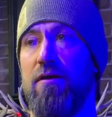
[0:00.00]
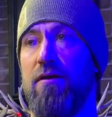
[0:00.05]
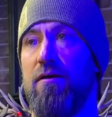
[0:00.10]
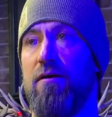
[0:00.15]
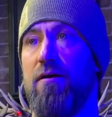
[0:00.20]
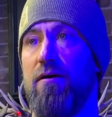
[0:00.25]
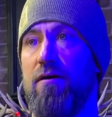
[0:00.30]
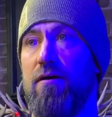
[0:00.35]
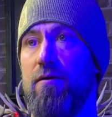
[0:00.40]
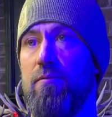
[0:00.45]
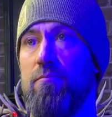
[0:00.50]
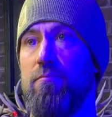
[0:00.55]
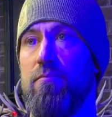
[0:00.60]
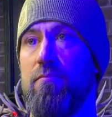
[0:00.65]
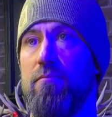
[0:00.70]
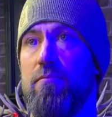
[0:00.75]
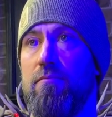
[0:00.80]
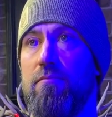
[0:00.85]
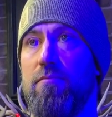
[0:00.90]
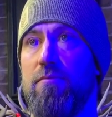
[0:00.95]
Um,
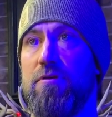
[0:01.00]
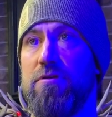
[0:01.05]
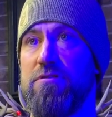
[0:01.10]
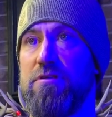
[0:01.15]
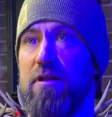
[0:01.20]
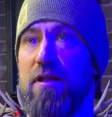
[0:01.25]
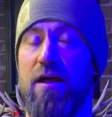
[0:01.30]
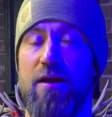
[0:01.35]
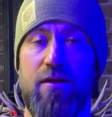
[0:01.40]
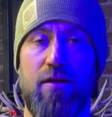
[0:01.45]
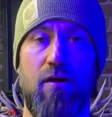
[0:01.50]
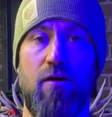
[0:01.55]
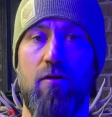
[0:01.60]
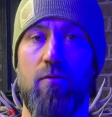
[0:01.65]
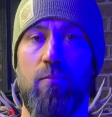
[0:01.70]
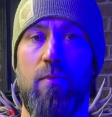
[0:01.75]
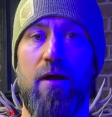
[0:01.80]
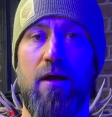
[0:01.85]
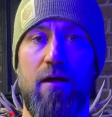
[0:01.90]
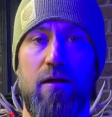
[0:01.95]
because a lot of y'all are
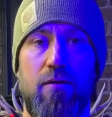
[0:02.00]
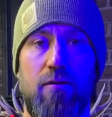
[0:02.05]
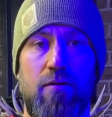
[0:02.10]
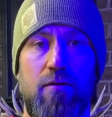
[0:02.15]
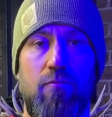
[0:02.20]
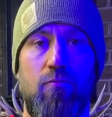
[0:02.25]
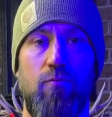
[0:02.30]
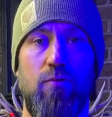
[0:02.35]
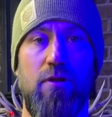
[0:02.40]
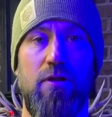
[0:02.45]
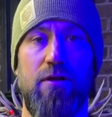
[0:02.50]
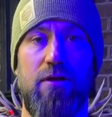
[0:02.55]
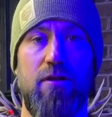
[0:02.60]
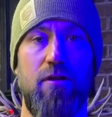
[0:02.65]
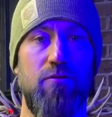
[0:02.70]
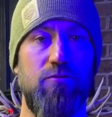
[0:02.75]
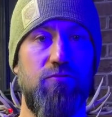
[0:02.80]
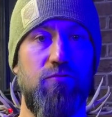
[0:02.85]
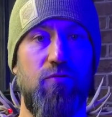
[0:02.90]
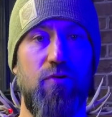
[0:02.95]
my really
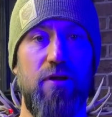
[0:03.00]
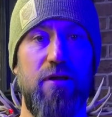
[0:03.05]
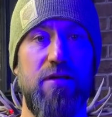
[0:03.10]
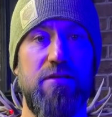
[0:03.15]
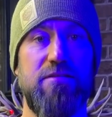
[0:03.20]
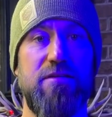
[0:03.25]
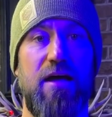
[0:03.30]
close friends.